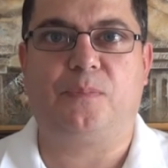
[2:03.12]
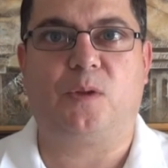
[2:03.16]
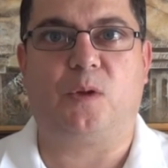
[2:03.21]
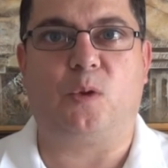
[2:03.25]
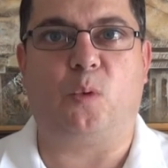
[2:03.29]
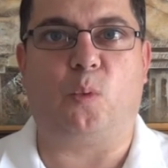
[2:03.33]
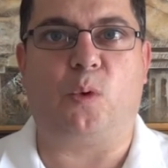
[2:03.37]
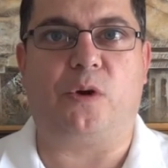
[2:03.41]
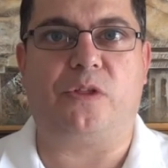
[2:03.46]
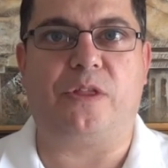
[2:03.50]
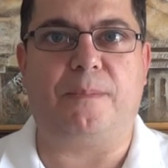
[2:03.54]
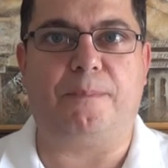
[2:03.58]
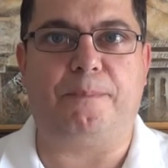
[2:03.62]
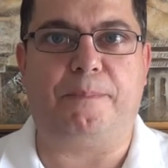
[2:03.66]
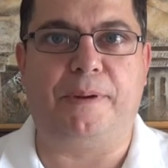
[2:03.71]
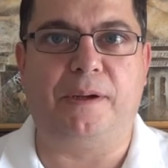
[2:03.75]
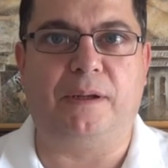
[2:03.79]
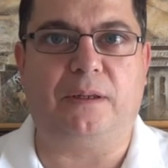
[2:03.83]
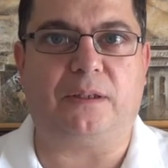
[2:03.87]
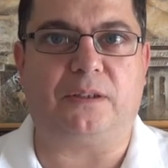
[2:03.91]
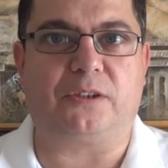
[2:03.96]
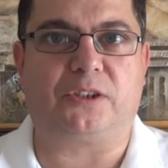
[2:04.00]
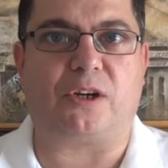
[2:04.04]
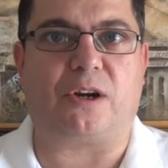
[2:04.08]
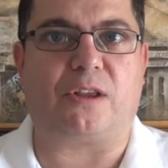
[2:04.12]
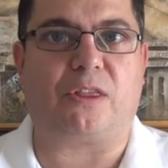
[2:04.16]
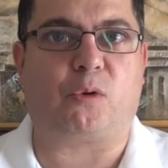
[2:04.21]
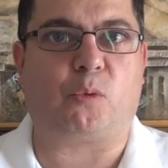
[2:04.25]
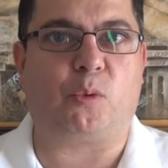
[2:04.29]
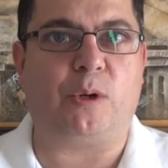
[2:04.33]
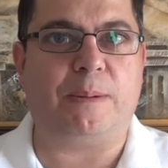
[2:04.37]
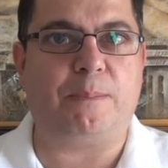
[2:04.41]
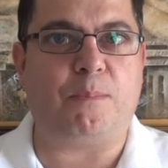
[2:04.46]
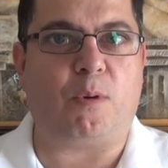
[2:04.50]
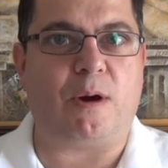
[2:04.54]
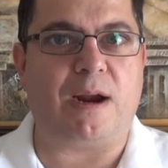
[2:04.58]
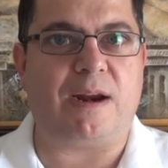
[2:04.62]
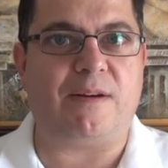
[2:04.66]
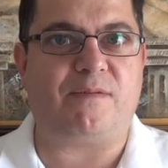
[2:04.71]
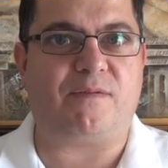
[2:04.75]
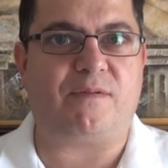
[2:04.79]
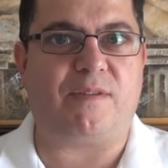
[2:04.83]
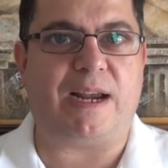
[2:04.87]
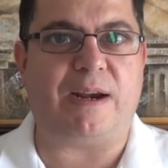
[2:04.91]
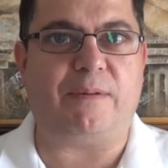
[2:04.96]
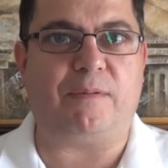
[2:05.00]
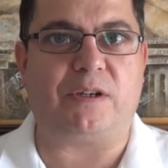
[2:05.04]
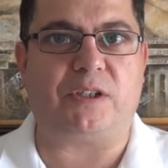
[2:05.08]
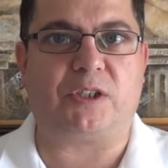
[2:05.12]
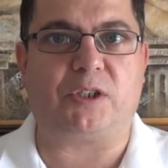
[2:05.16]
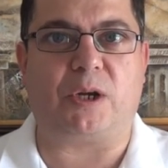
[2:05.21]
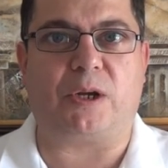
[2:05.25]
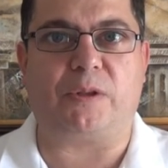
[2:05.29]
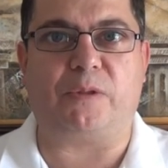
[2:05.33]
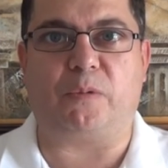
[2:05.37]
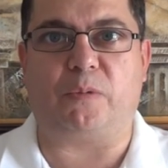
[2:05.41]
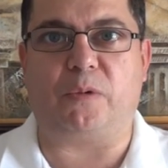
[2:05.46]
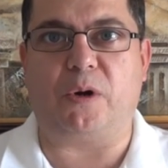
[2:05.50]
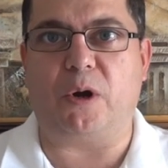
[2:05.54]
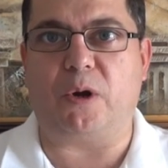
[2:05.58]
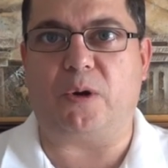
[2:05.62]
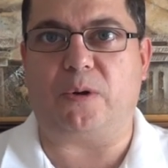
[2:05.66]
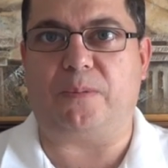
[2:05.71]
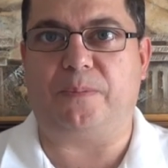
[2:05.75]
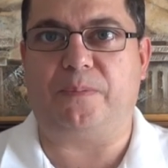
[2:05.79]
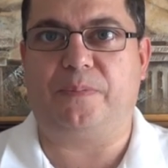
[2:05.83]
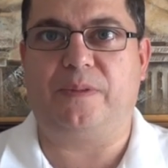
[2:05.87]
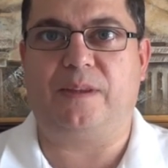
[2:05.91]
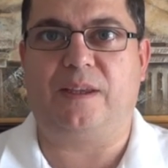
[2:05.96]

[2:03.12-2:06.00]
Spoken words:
where the Bills are 3-point favorites on the road,